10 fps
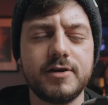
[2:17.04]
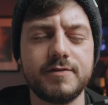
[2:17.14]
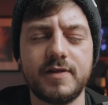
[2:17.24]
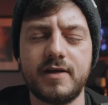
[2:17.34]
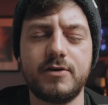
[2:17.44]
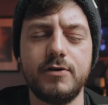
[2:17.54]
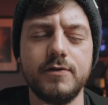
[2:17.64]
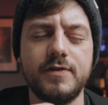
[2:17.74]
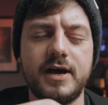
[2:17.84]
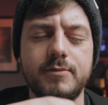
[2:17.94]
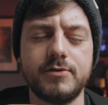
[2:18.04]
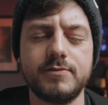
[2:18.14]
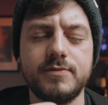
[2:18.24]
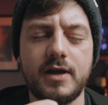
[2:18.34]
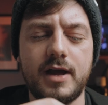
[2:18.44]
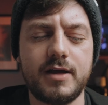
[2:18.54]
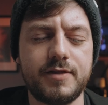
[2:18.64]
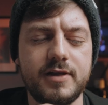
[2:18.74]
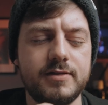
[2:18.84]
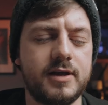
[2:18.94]
know if they're called that, but I
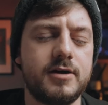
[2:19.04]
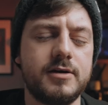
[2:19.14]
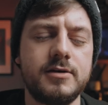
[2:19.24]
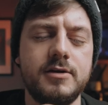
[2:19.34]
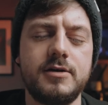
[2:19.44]
think they are.